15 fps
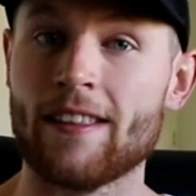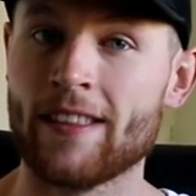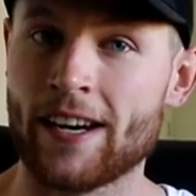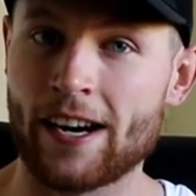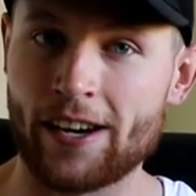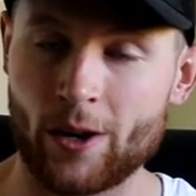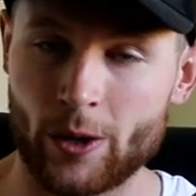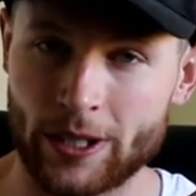that
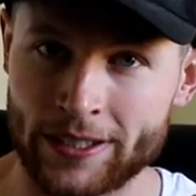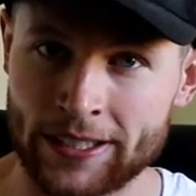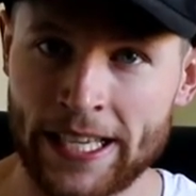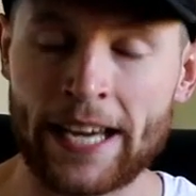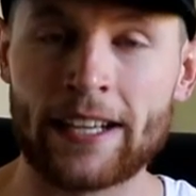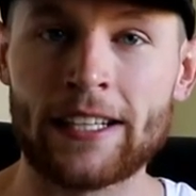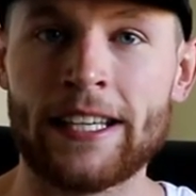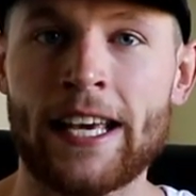I know
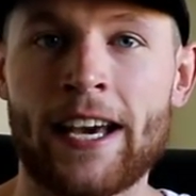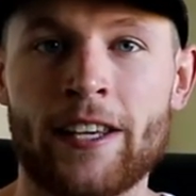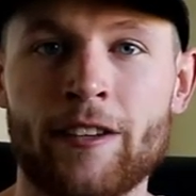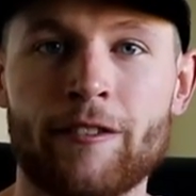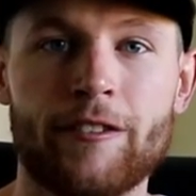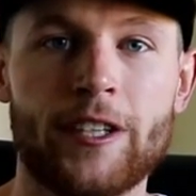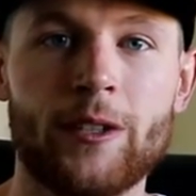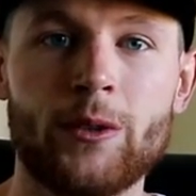exactly how you
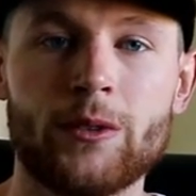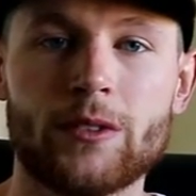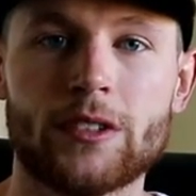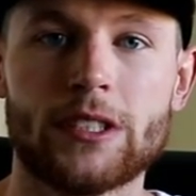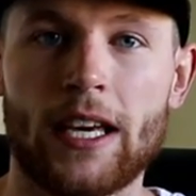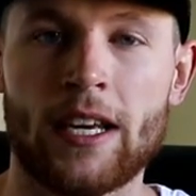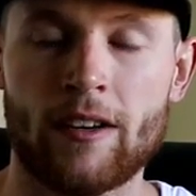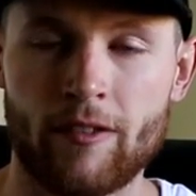feel,
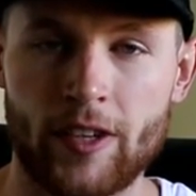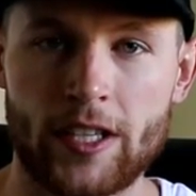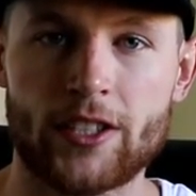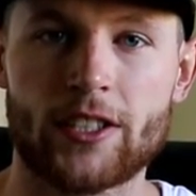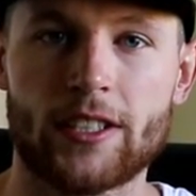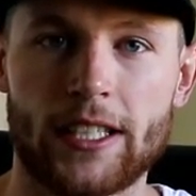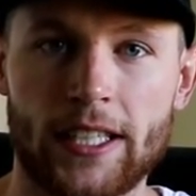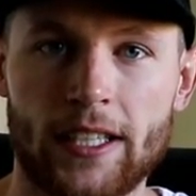and
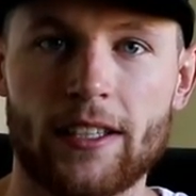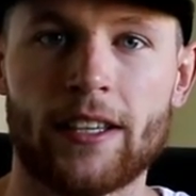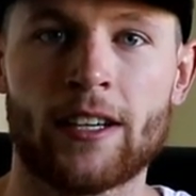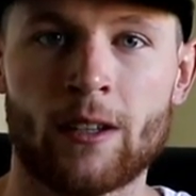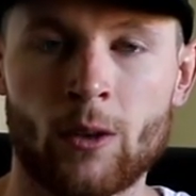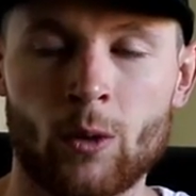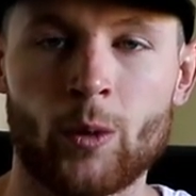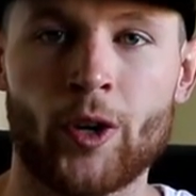eventually
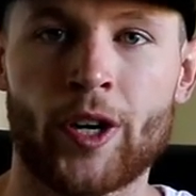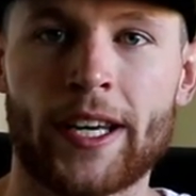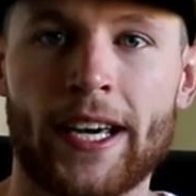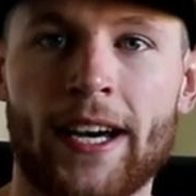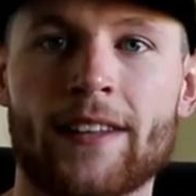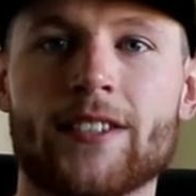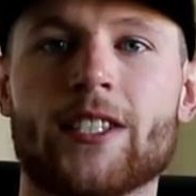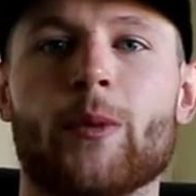it'll all work
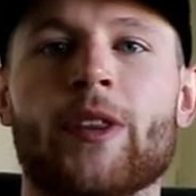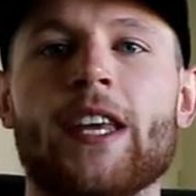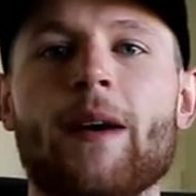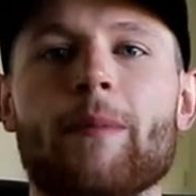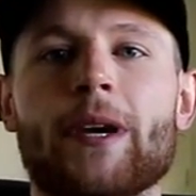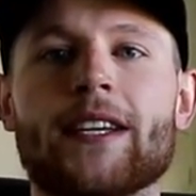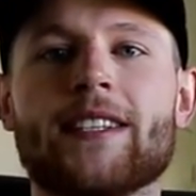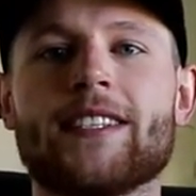out. So with
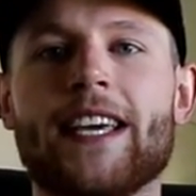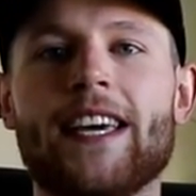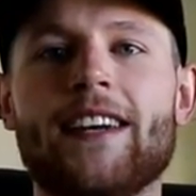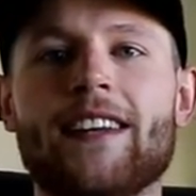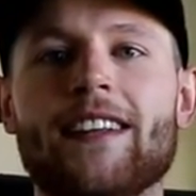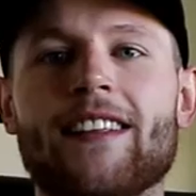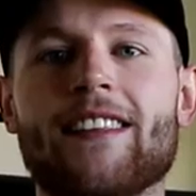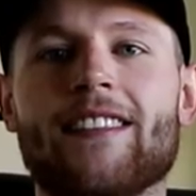that being
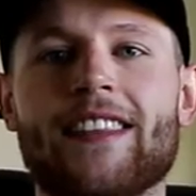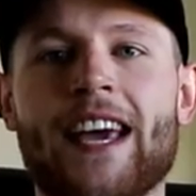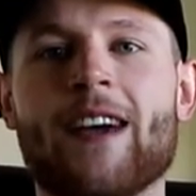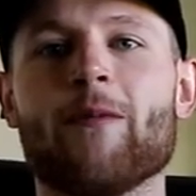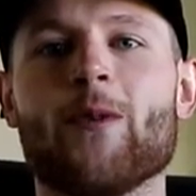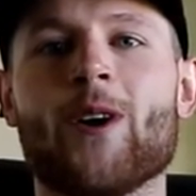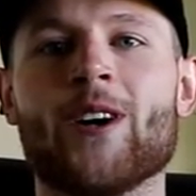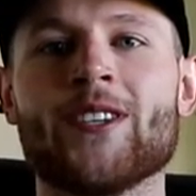said,
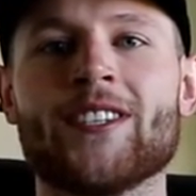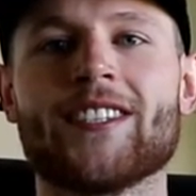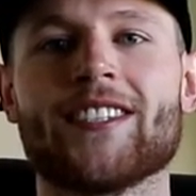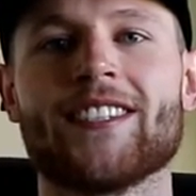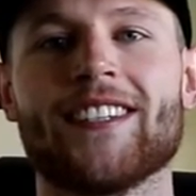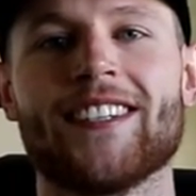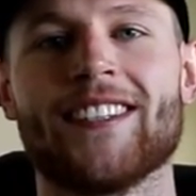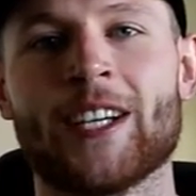that
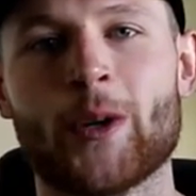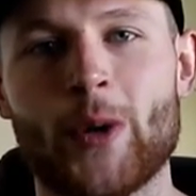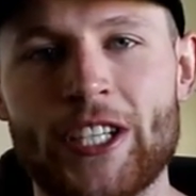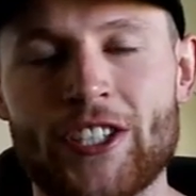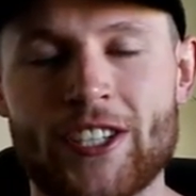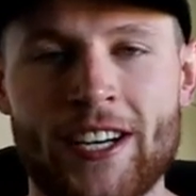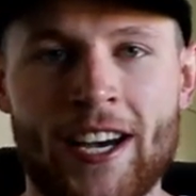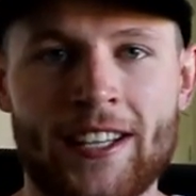was the
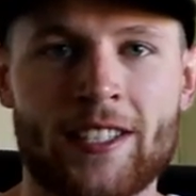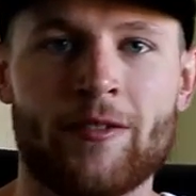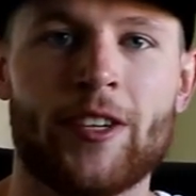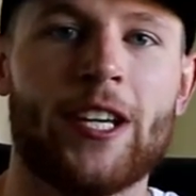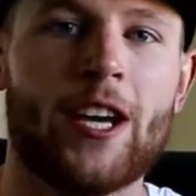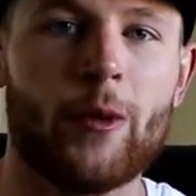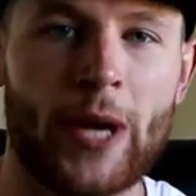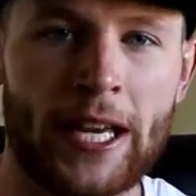question and answer
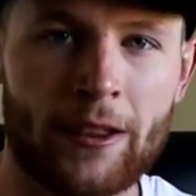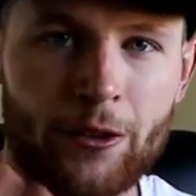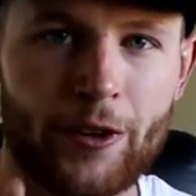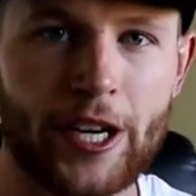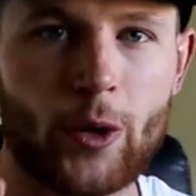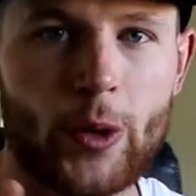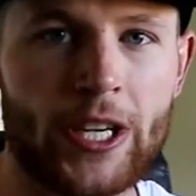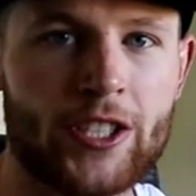video. We had
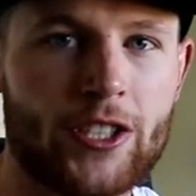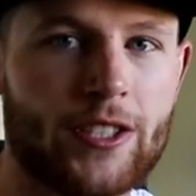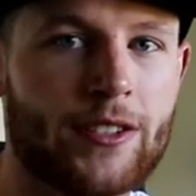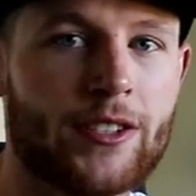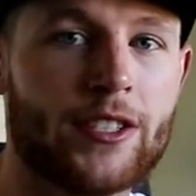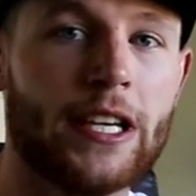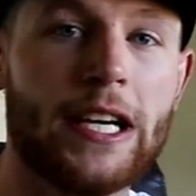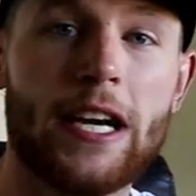3
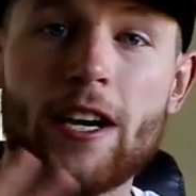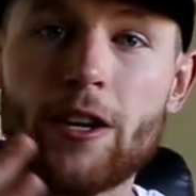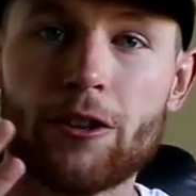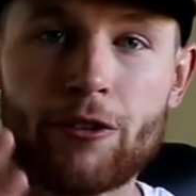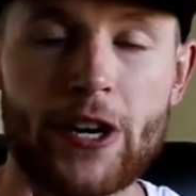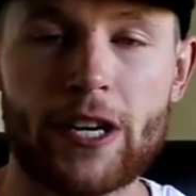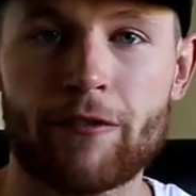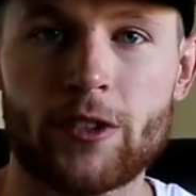questions,
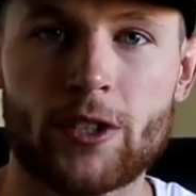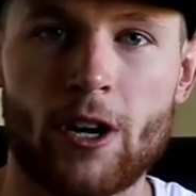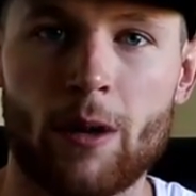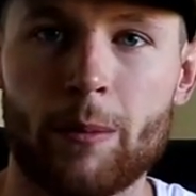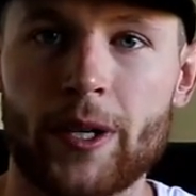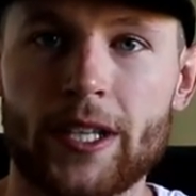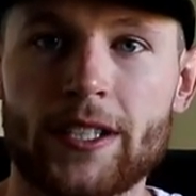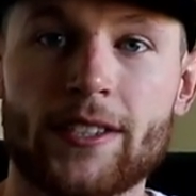3 different
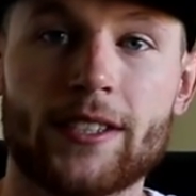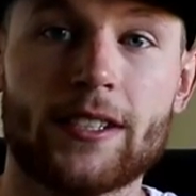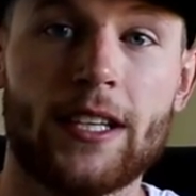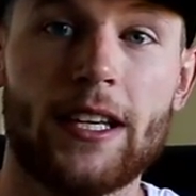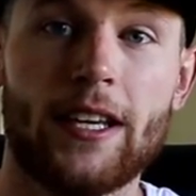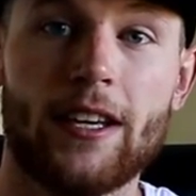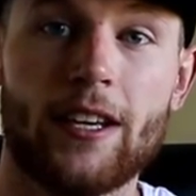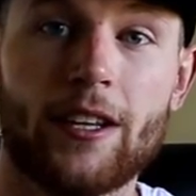topics,
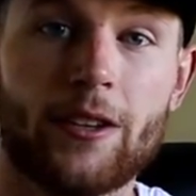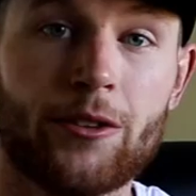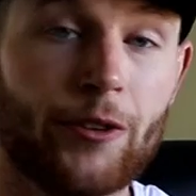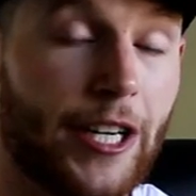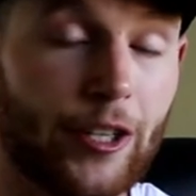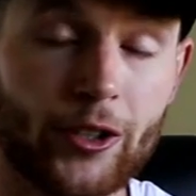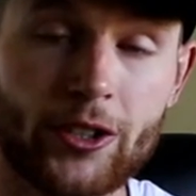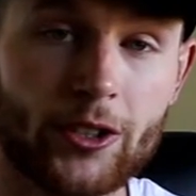
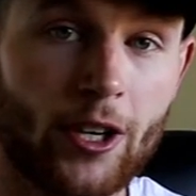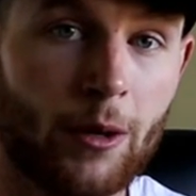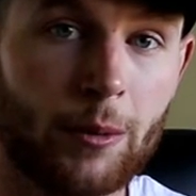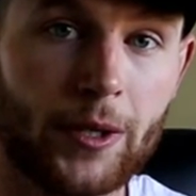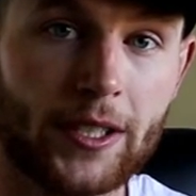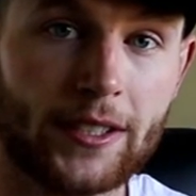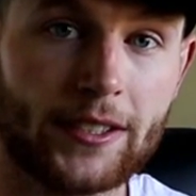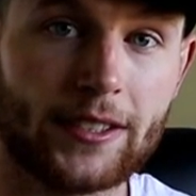3 good
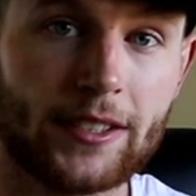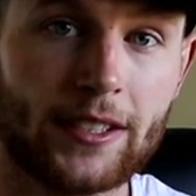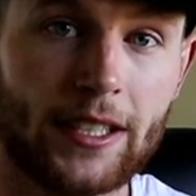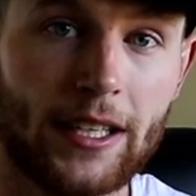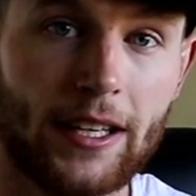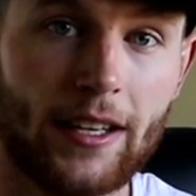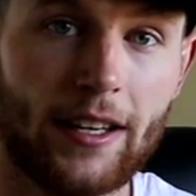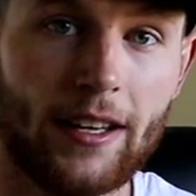topics.
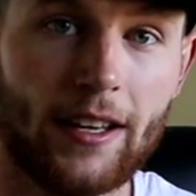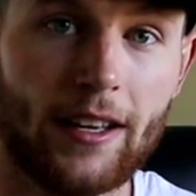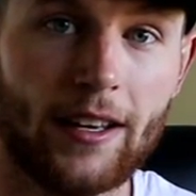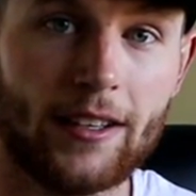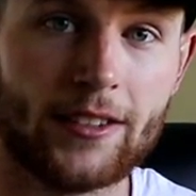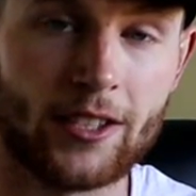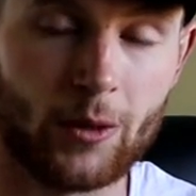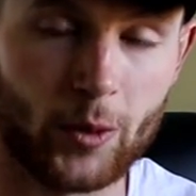
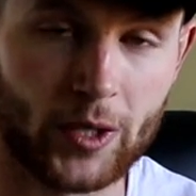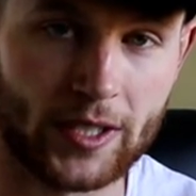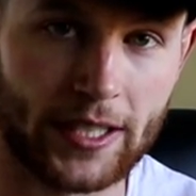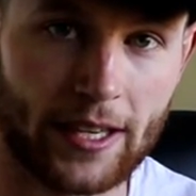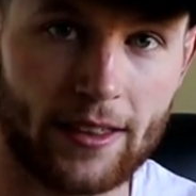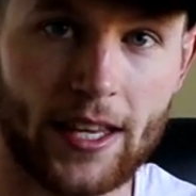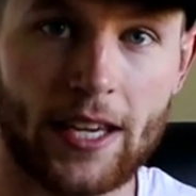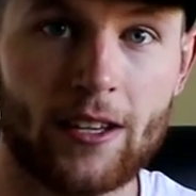So I want to
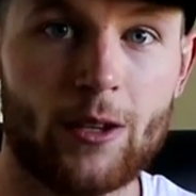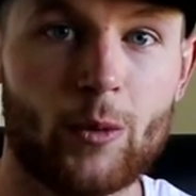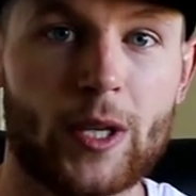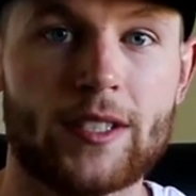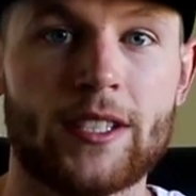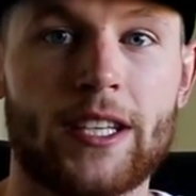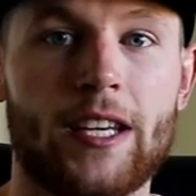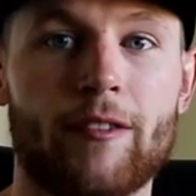say thank you
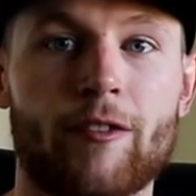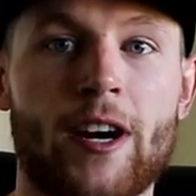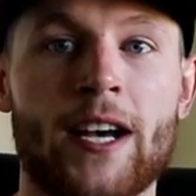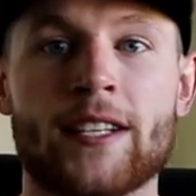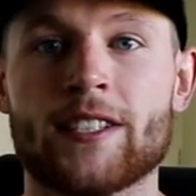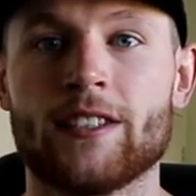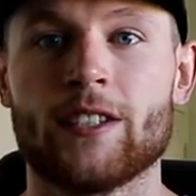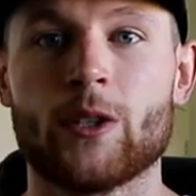once again for
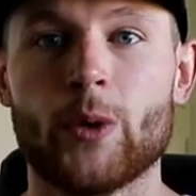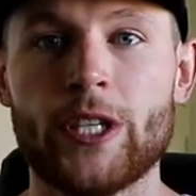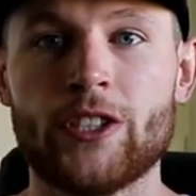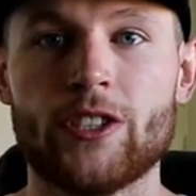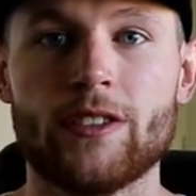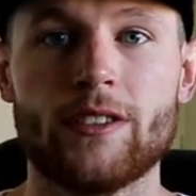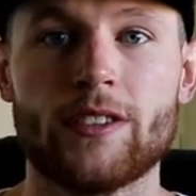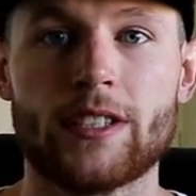asking the
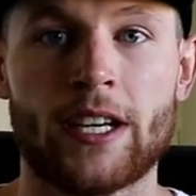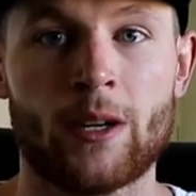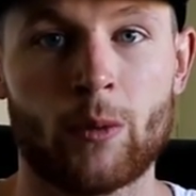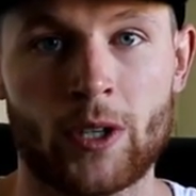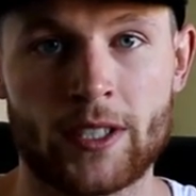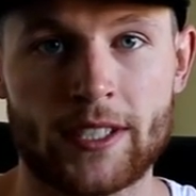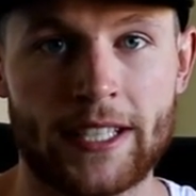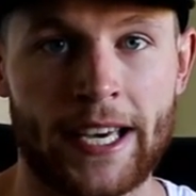questions, and I
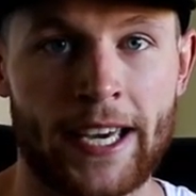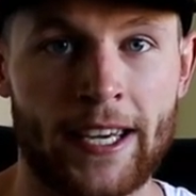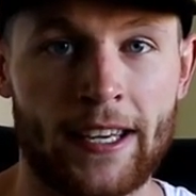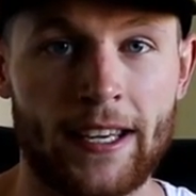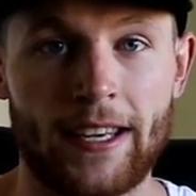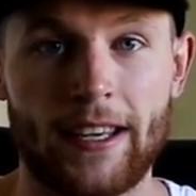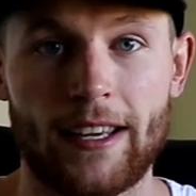want to say